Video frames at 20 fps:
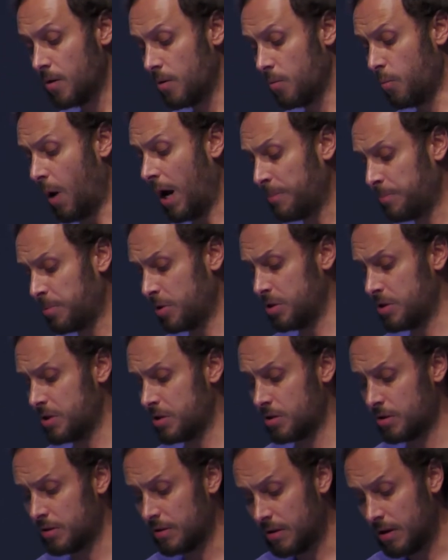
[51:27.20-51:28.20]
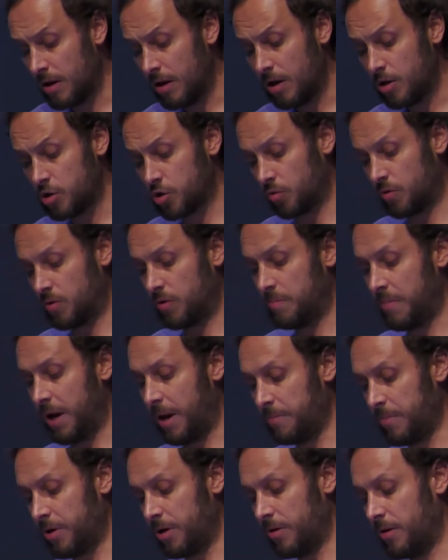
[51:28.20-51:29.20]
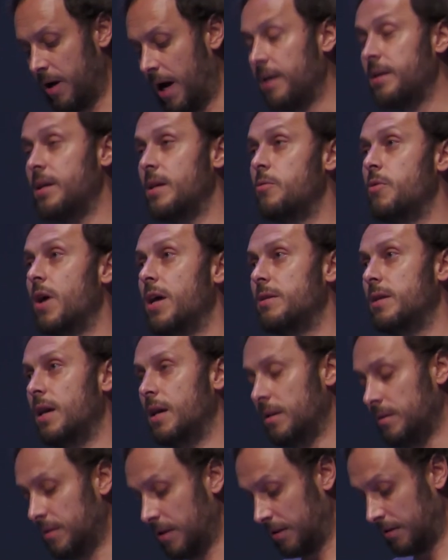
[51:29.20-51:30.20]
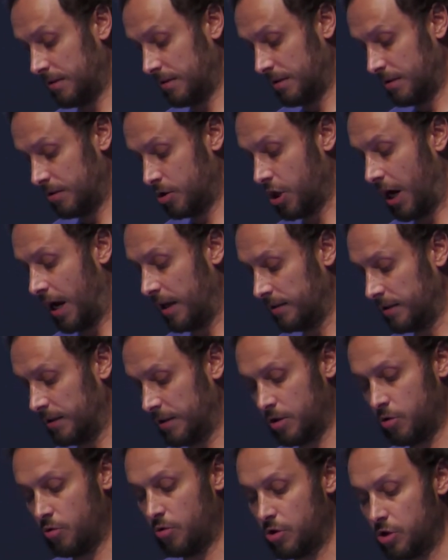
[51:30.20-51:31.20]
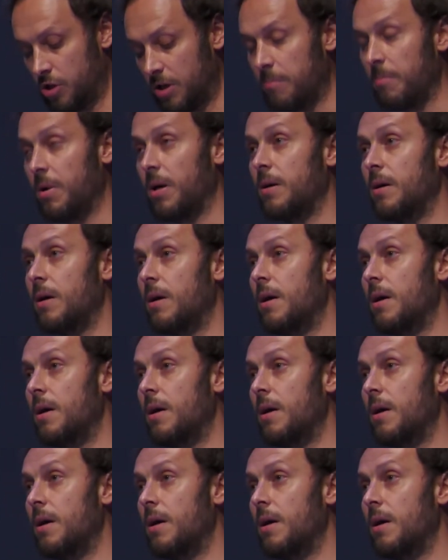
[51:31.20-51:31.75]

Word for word: "One person should remember an irradiated child in Hiroshima.